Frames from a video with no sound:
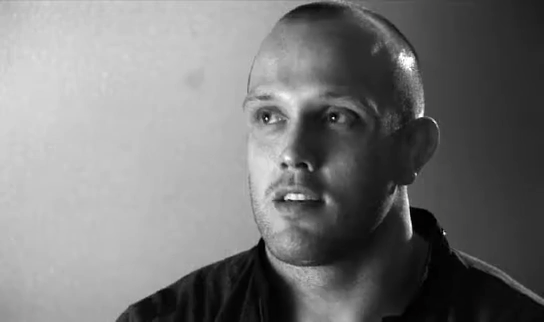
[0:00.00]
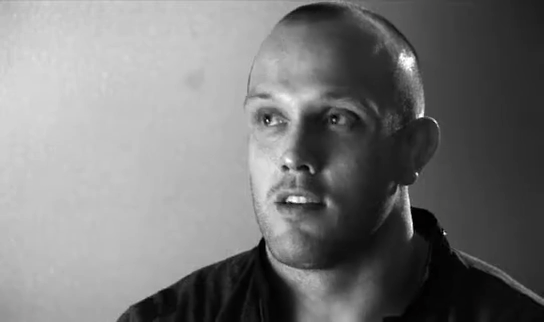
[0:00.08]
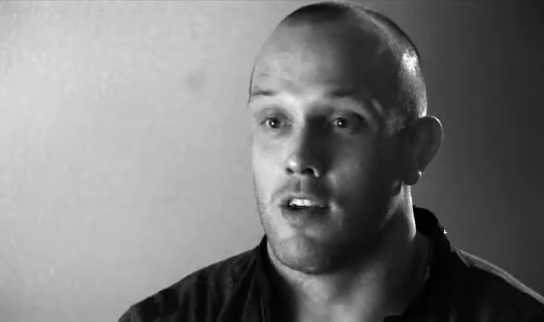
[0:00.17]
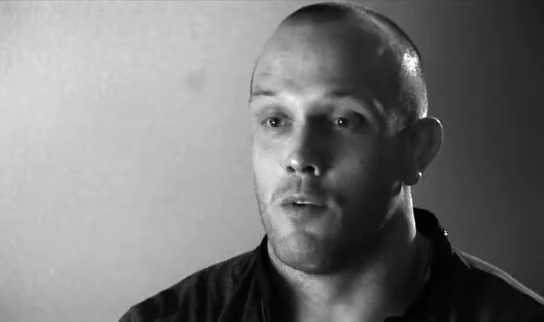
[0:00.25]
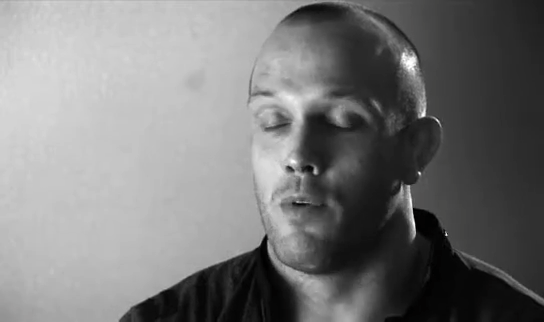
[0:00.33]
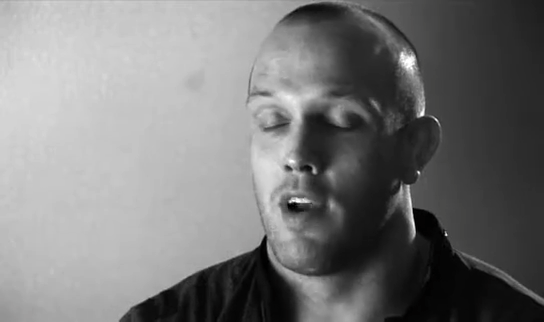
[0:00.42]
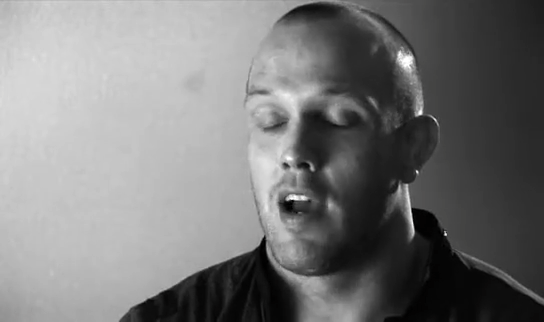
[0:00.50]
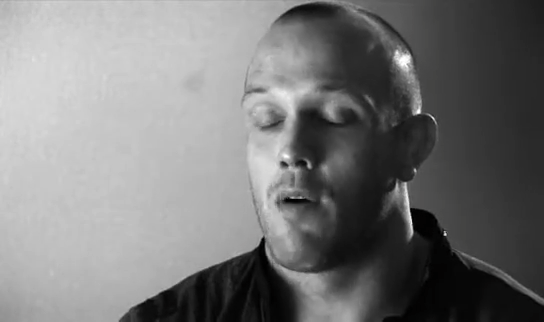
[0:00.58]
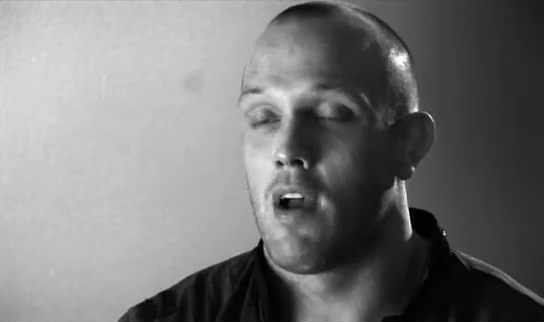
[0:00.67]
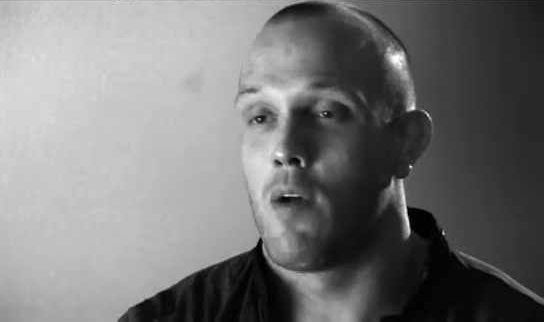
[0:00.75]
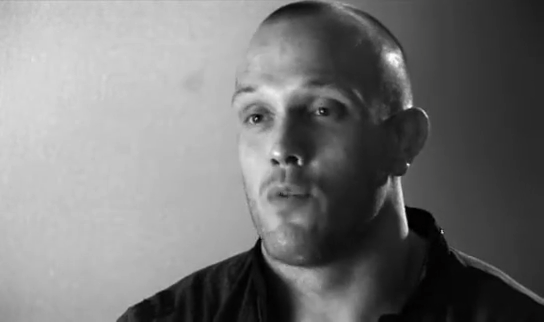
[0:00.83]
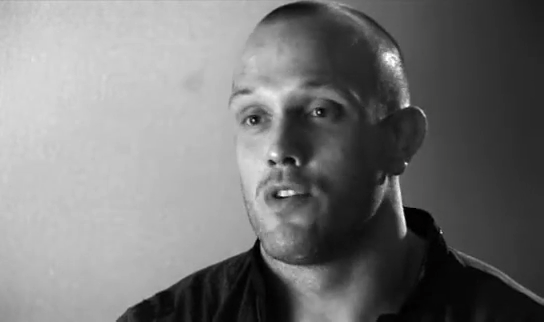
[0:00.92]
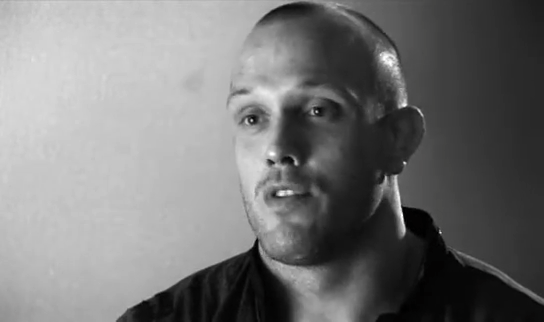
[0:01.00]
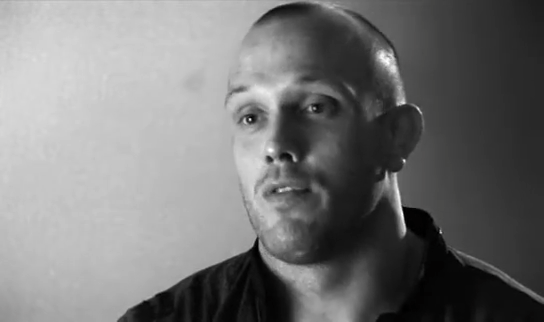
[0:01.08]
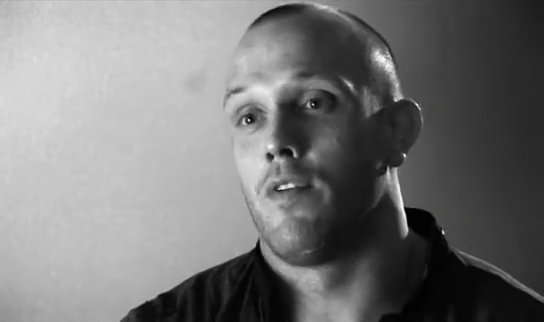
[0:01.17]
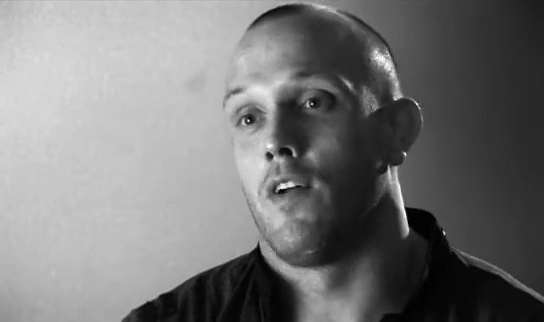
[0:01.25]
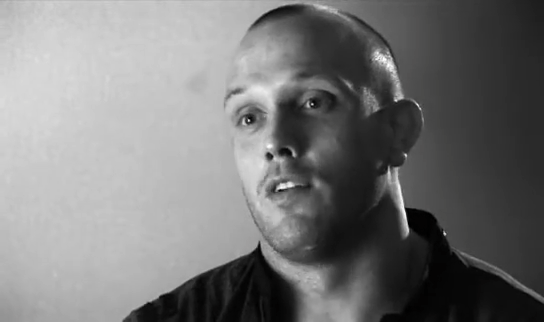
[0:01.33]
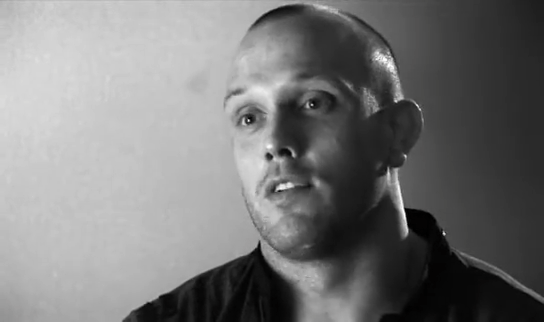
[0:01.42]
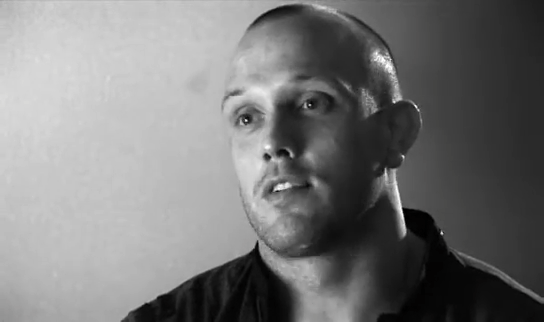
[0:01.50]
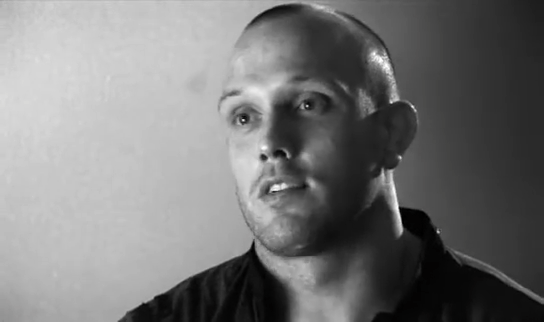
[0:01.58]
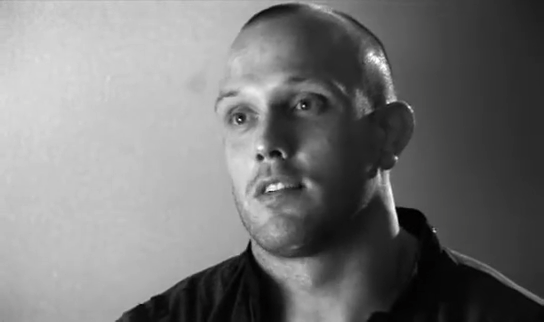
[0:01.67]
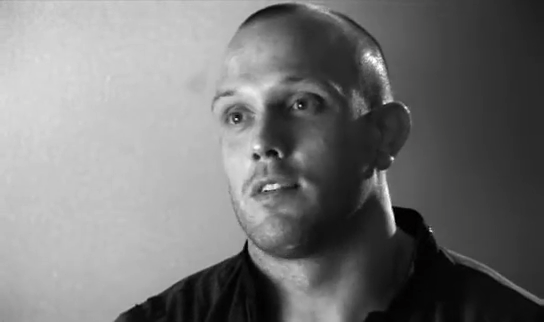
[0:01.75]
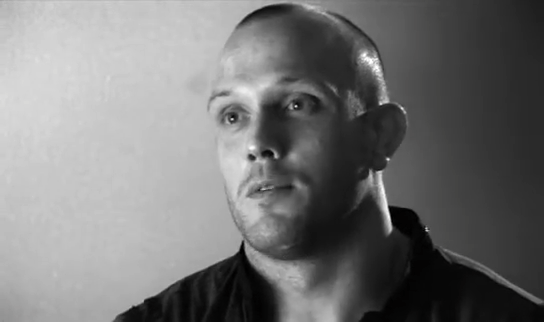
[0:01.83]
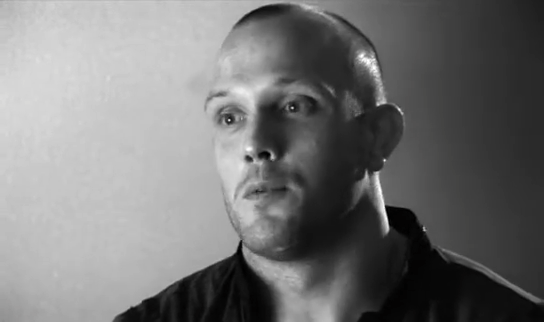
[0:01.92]
that, you know, where I was at fault
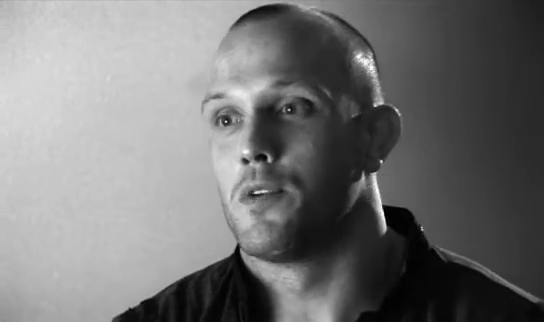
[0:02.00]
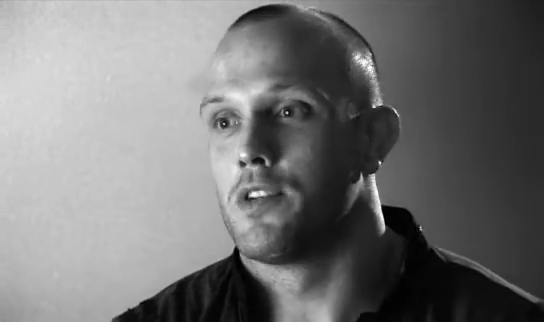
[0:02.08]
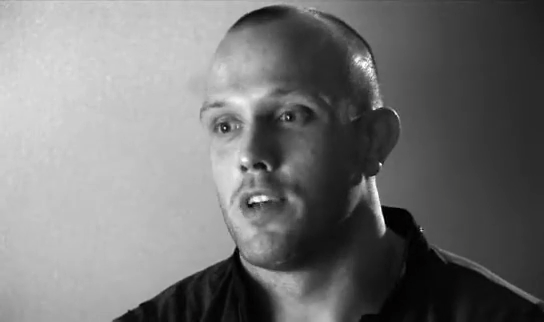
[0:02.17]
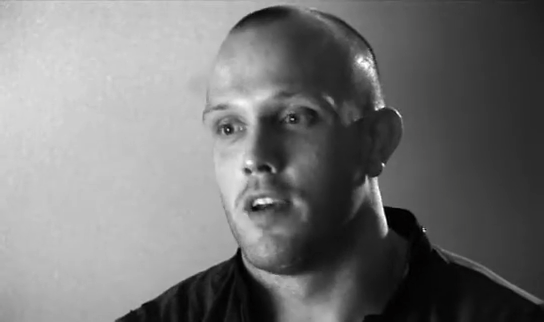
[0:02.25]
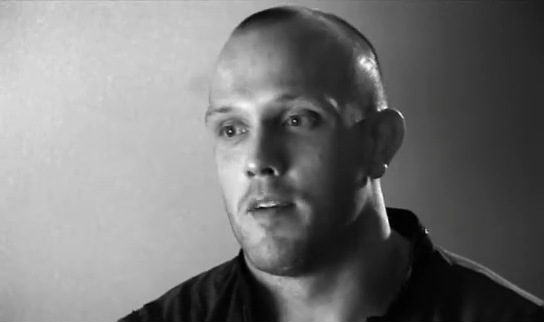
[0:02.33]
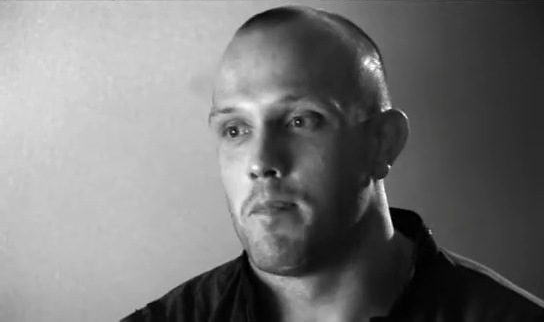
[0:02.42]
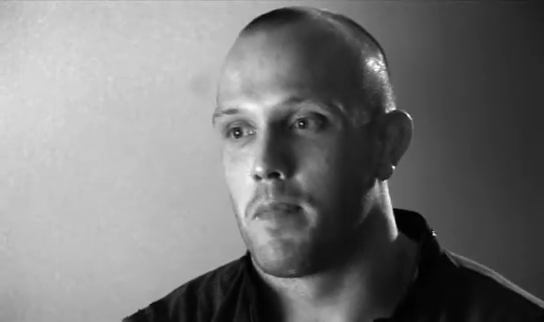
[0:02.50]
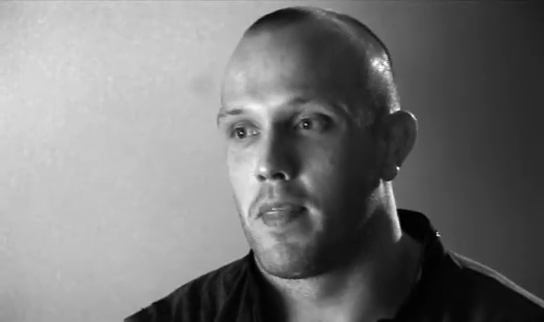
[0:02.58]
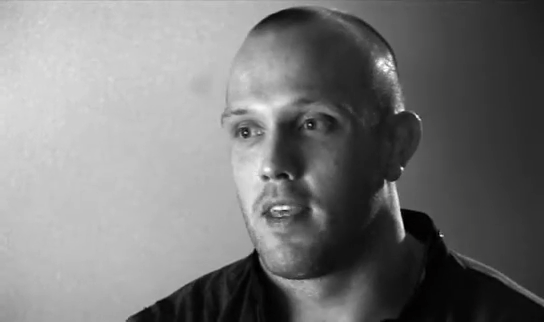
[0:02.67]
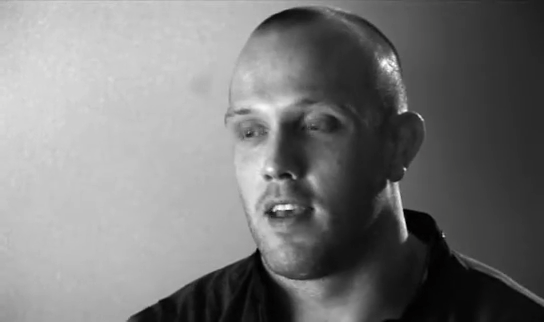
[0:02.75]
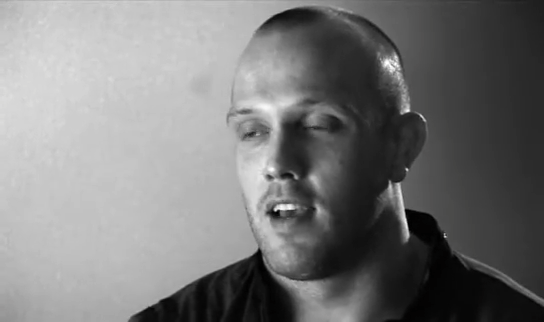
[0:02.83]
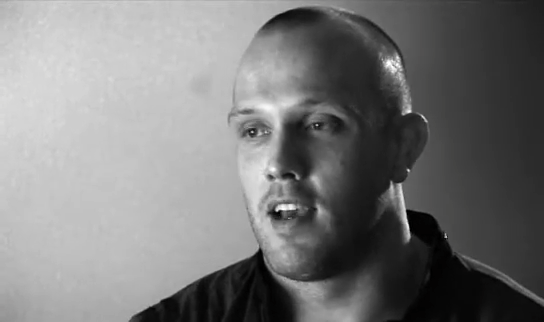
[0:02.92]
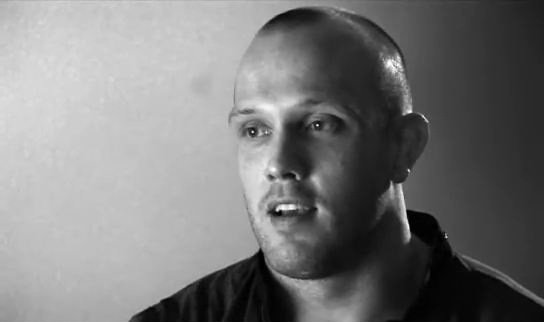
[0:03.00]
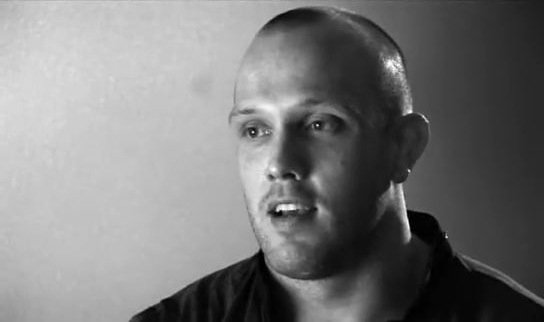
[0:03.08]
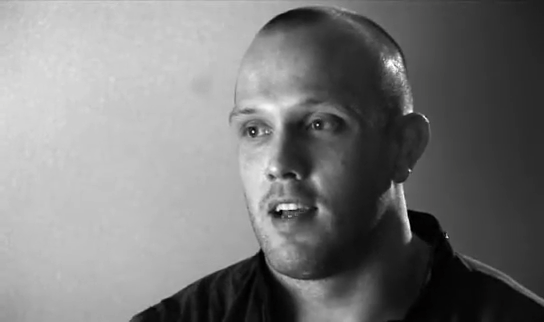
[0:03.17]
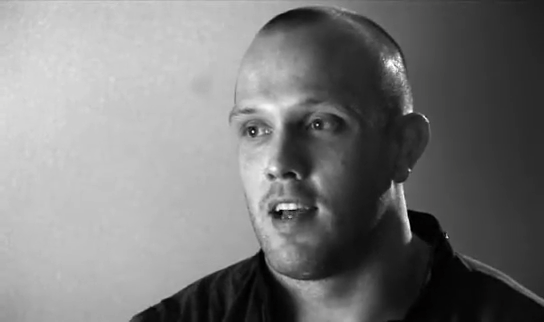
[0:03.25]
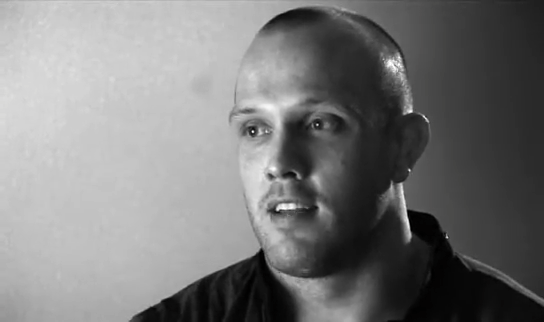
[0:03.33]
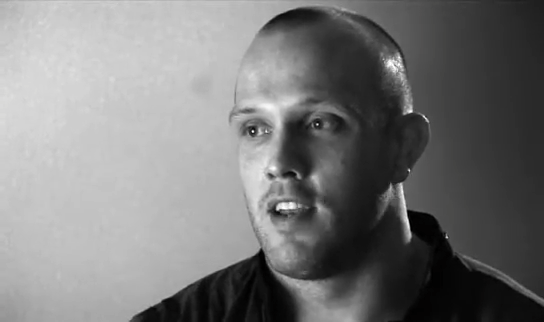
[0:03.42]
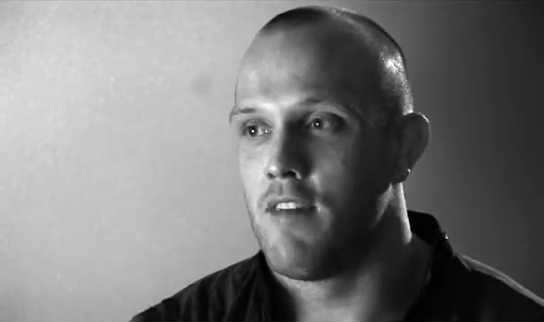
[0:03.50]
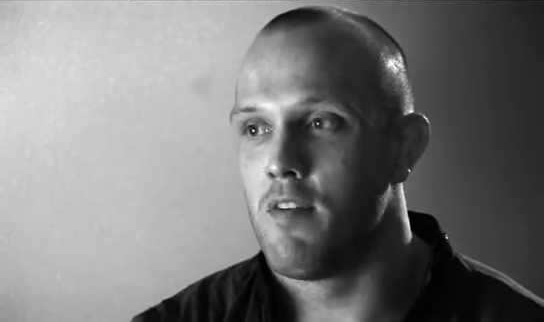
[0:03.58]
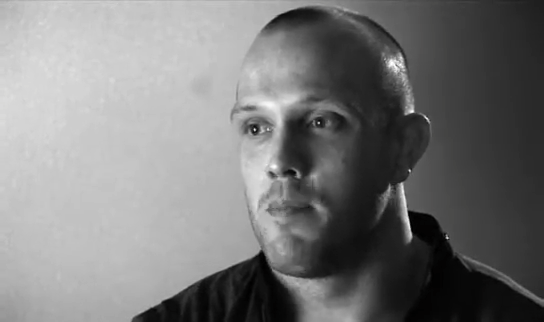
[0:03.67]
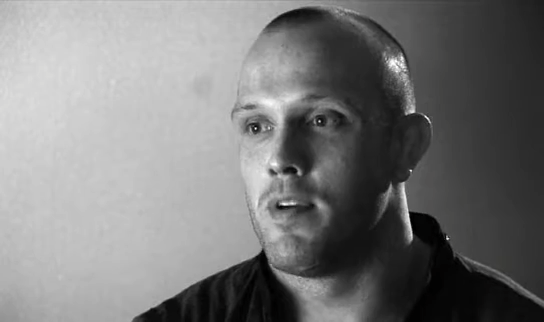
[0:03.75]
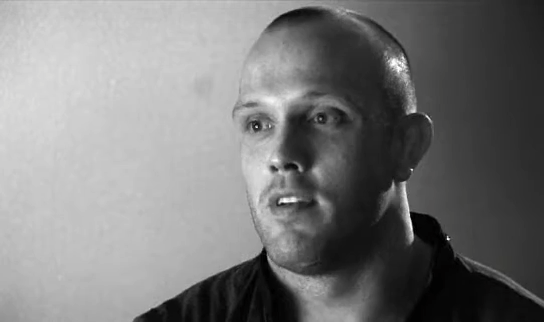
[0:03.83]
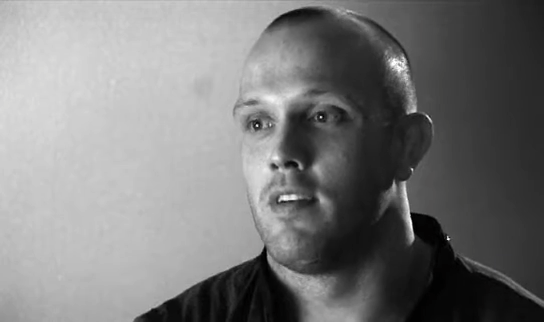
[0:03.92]
was I'd
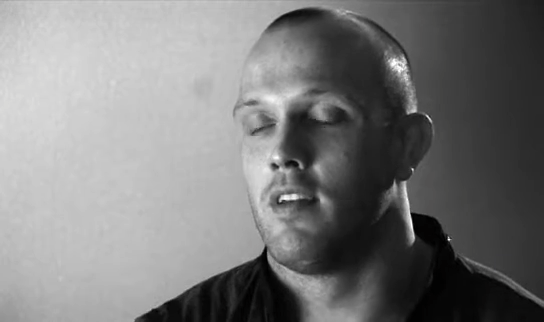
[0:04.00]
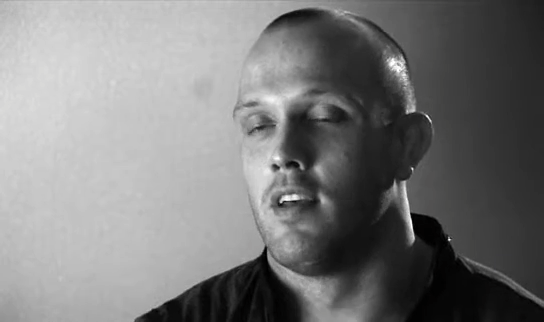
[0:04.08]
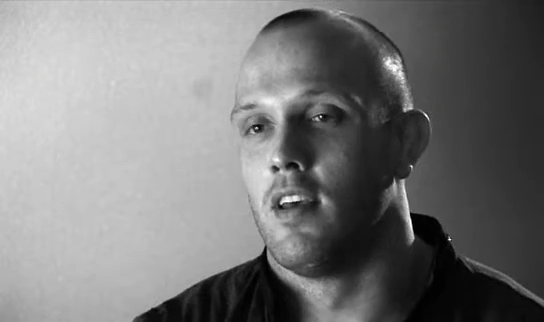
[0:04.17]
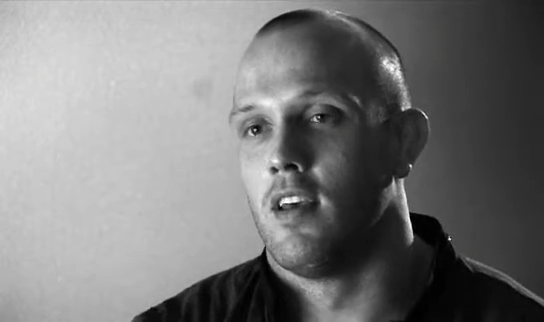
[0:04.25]
never been,